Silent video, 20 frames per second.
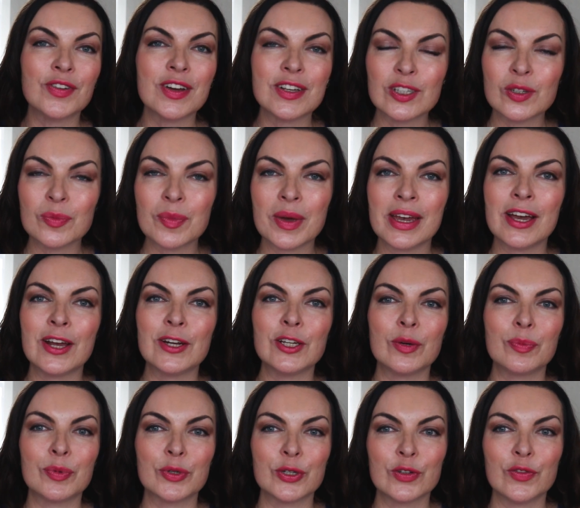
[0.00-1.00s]
resume and
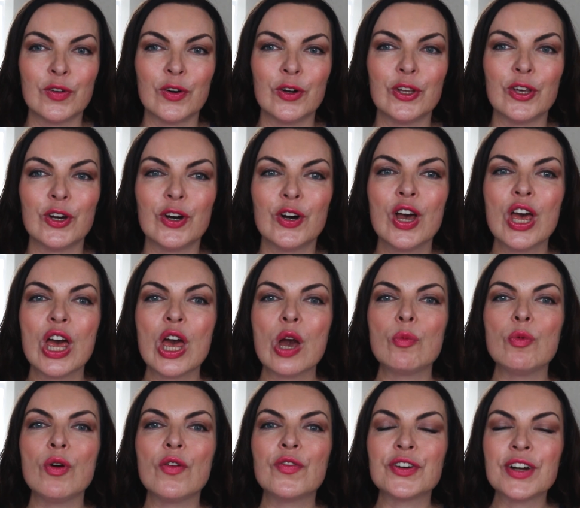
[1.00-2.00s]
your portfolio
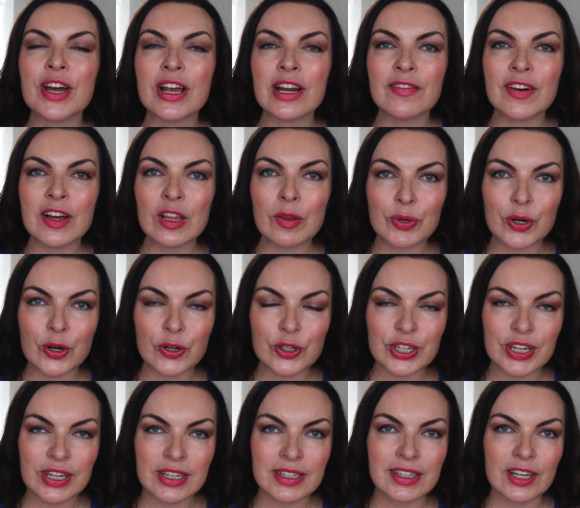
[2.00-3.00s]
with relevant
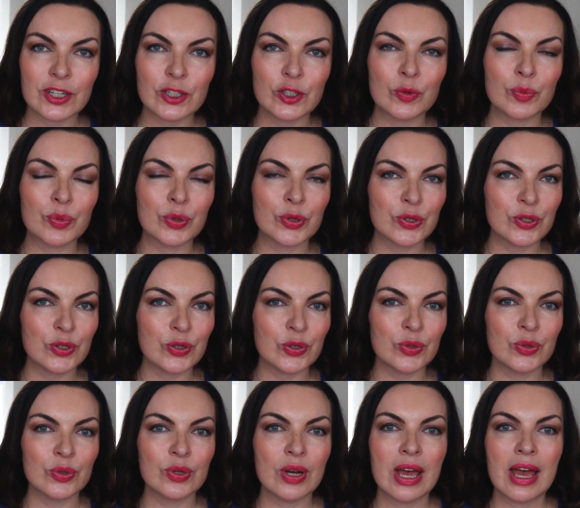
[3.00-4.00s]
projects that you
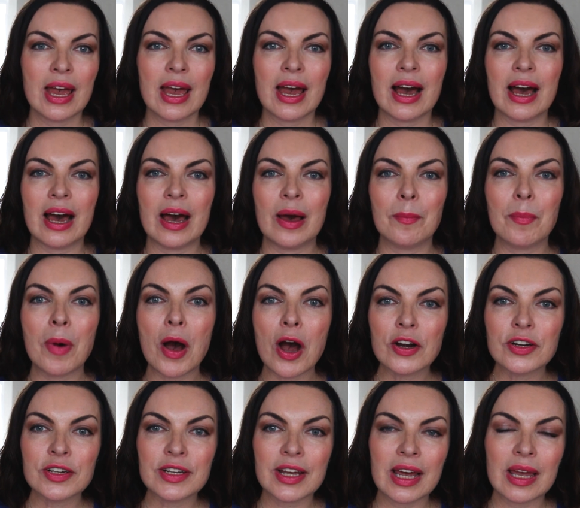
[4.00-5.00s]
pursue
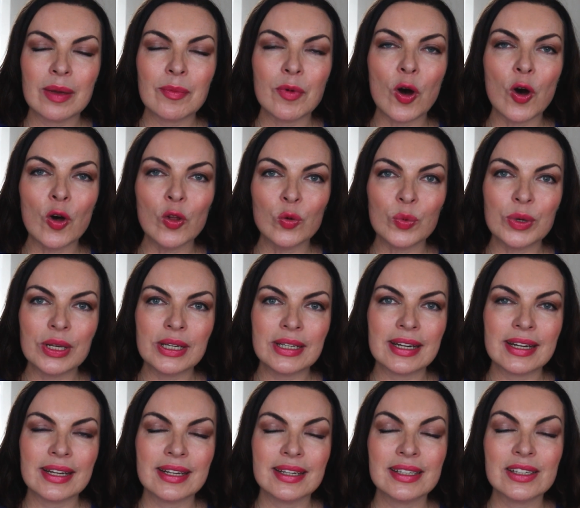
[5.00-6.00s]
part-time, on
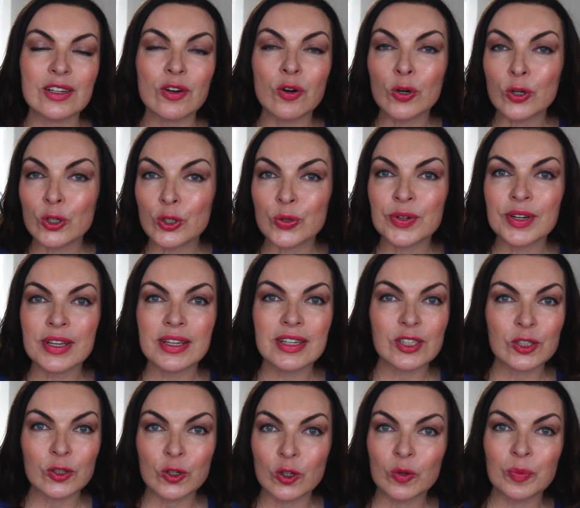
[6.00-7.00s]
weekends, or during
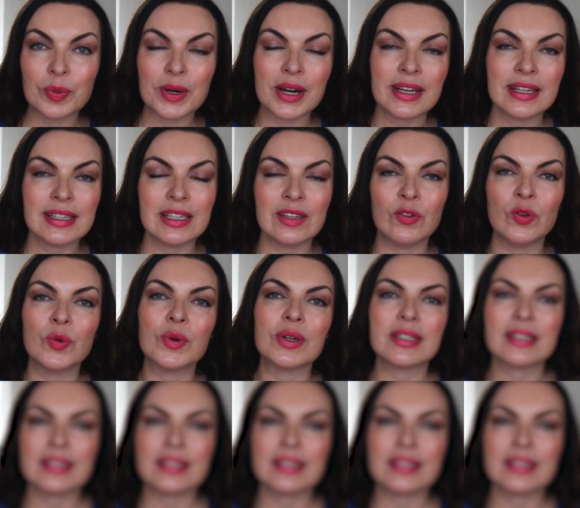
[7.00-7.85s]
school breaks if you are